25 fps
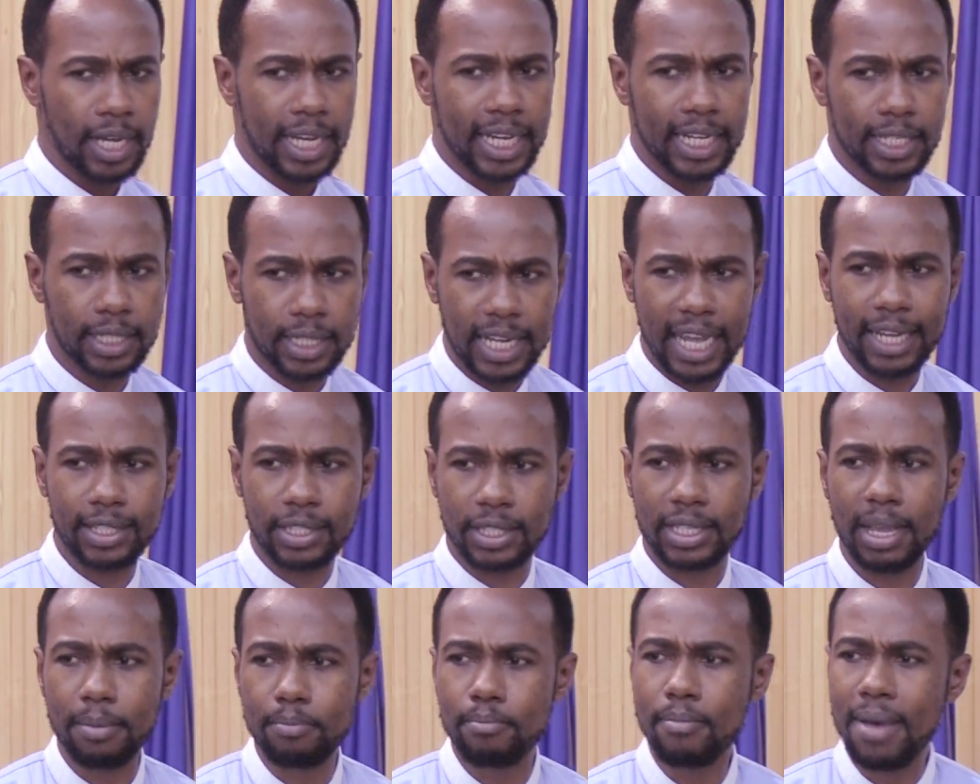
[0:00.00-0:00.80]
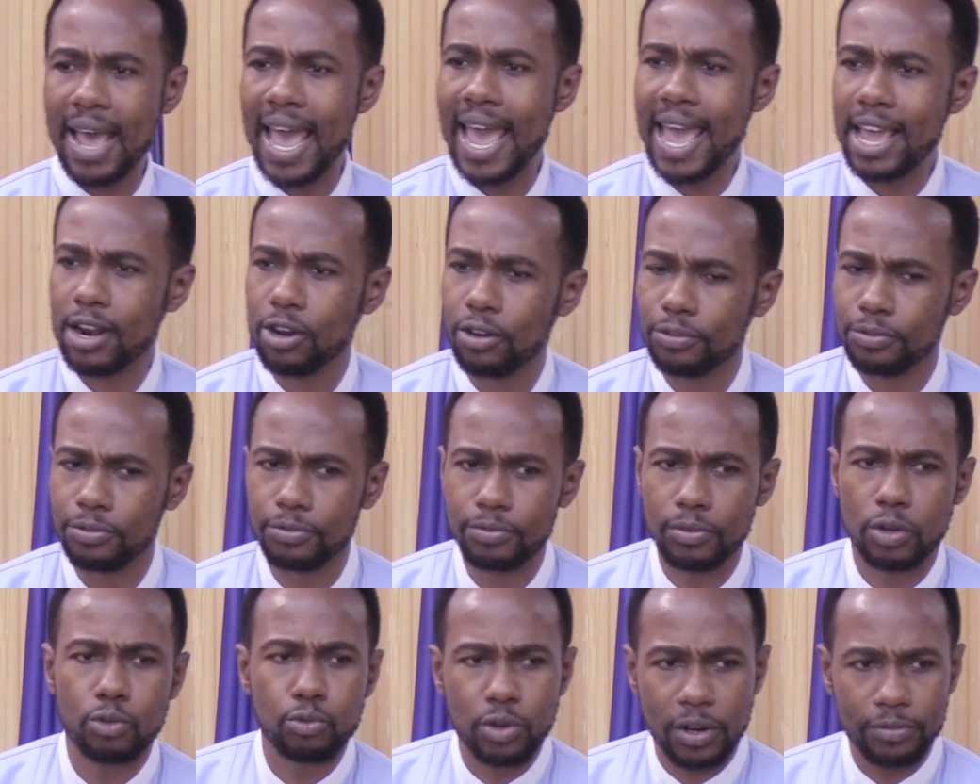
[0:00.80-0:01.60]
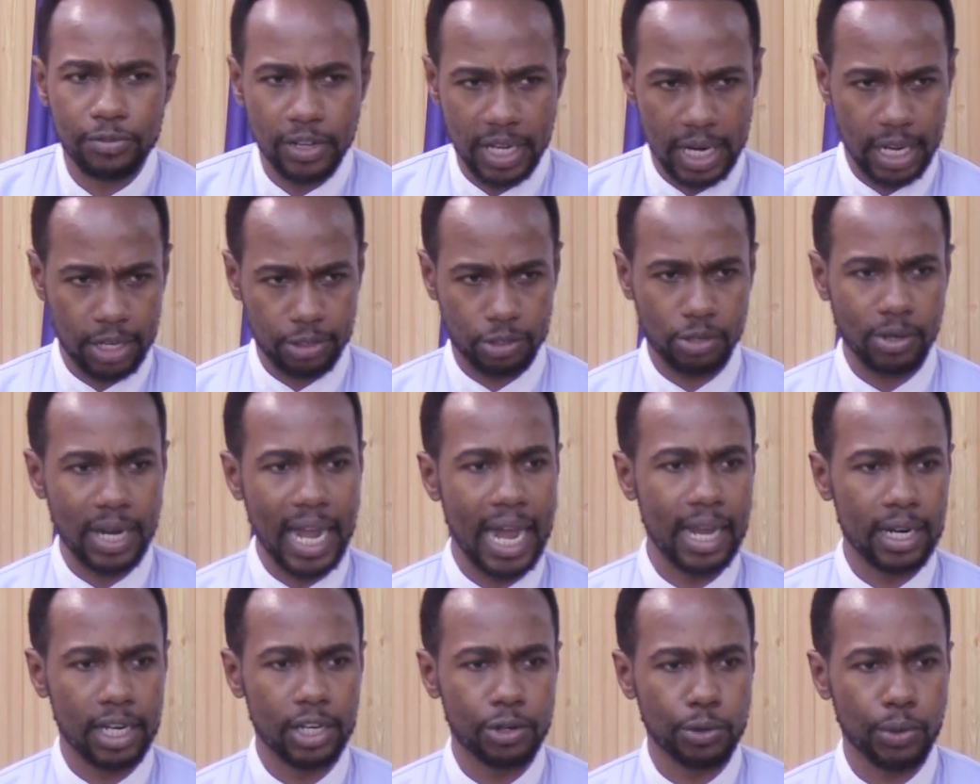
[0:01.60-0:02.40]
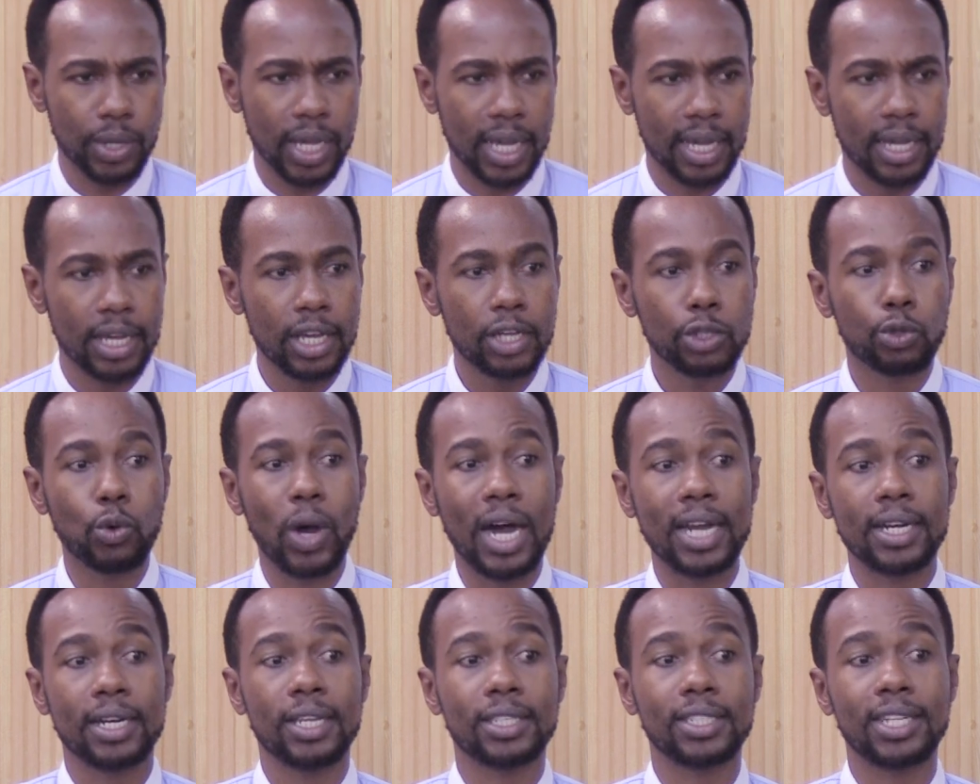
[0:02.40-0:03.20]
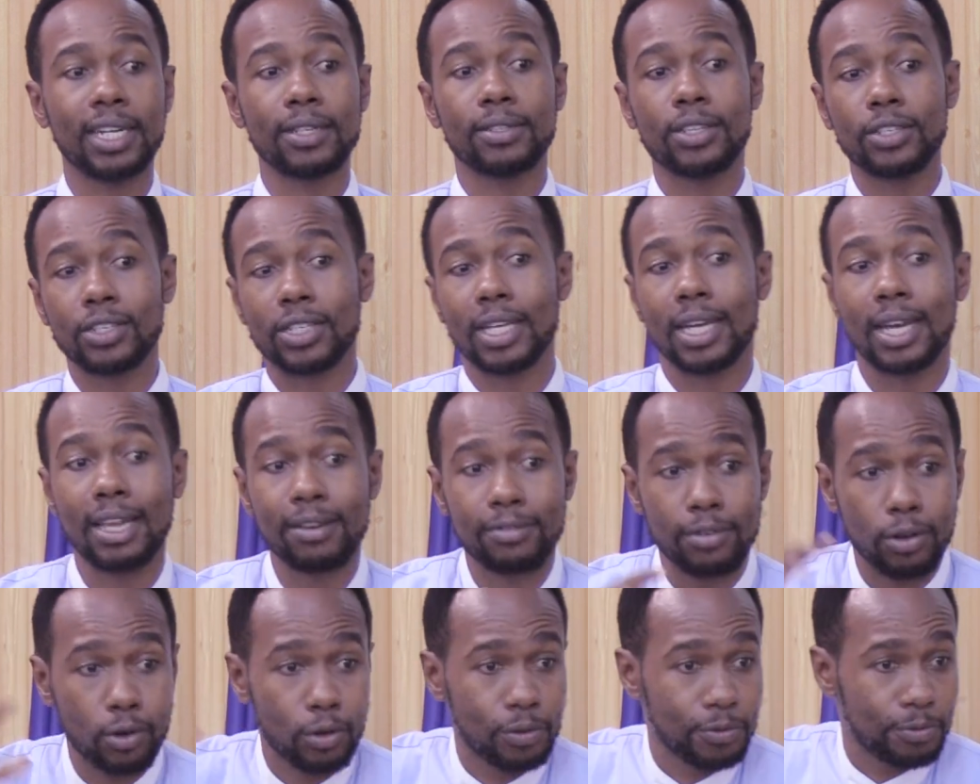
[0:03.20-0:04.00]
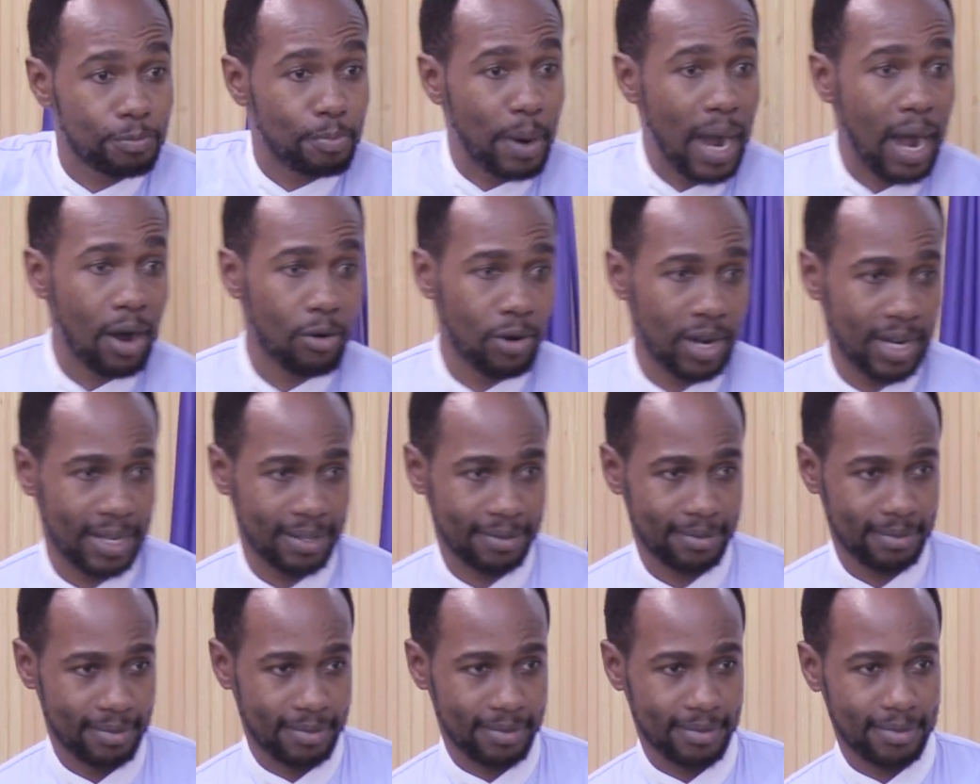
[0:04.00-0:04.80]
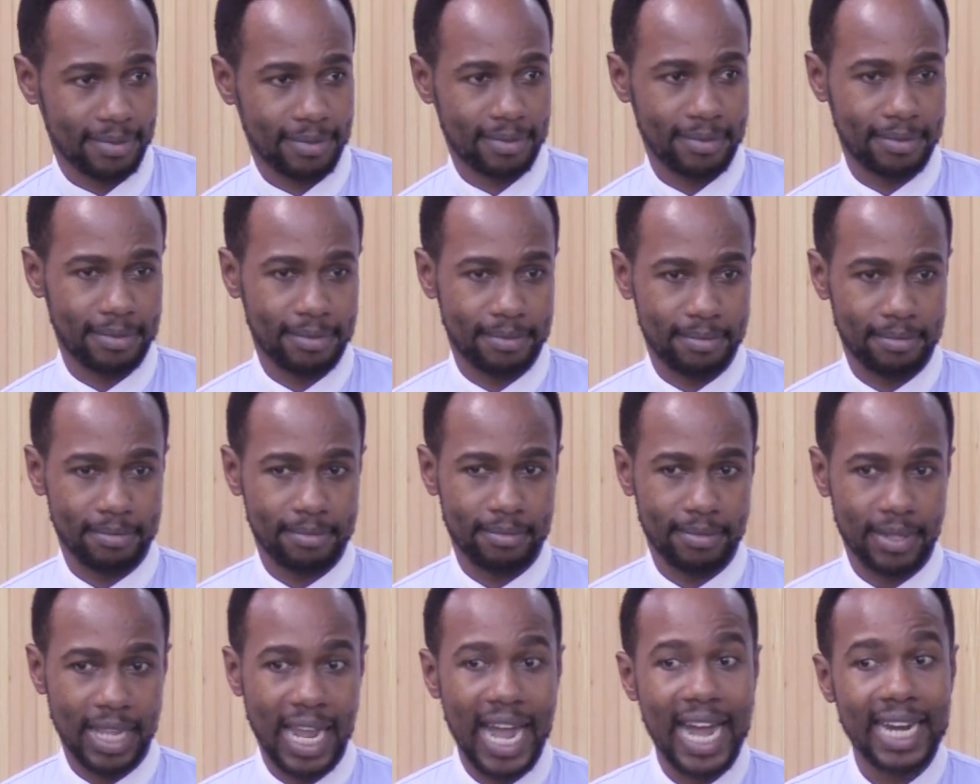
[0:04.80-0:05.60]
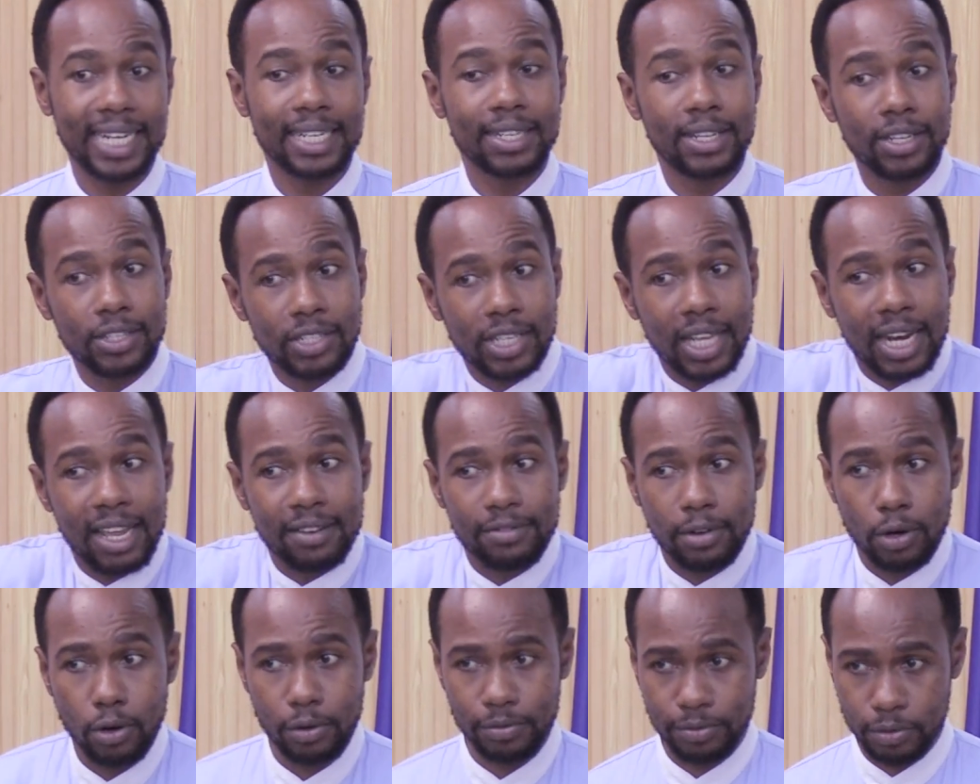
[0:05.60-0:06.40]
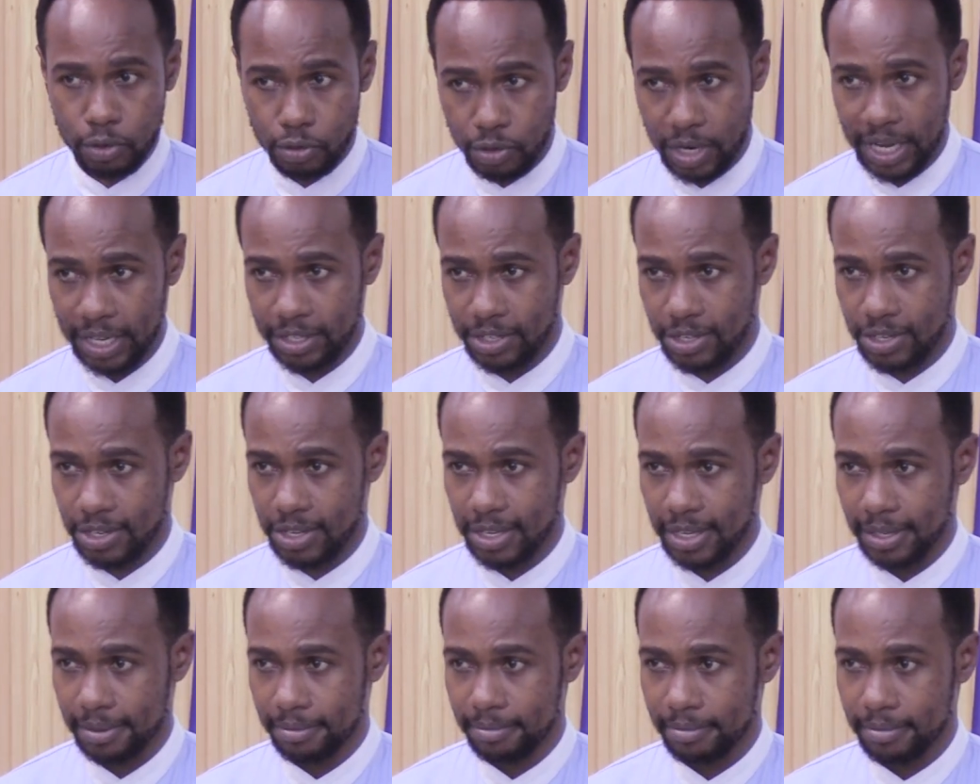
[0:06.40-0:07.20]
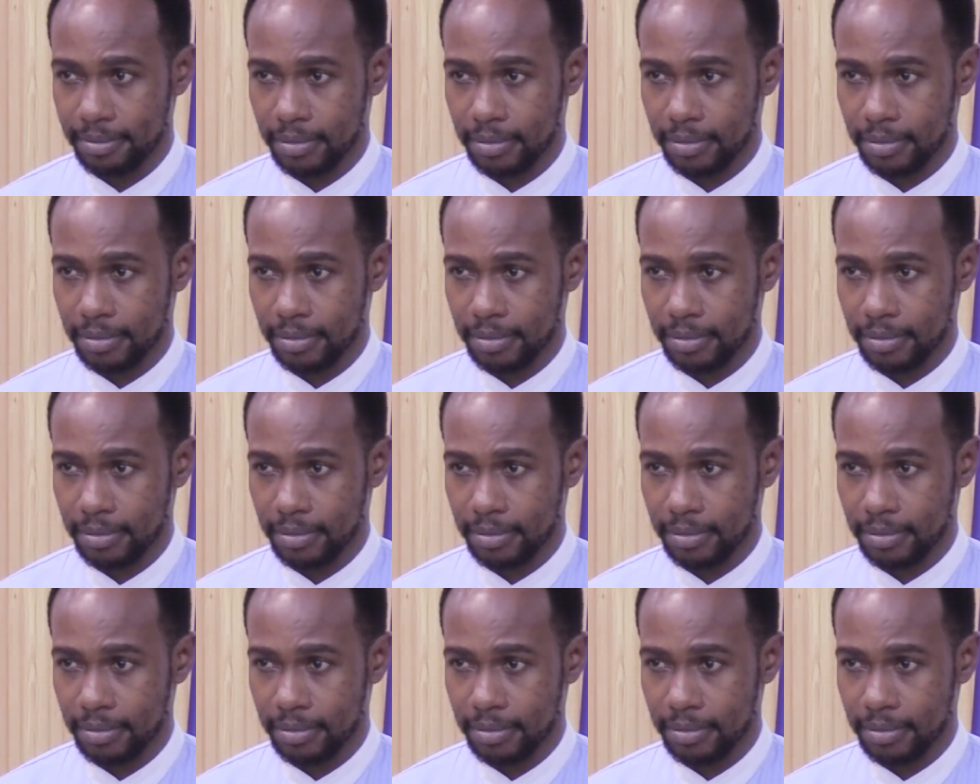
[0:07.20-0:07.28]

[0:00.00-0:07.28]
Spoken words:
It takes a man of revelation, hallelujah, to understand this level of power and this level of grace.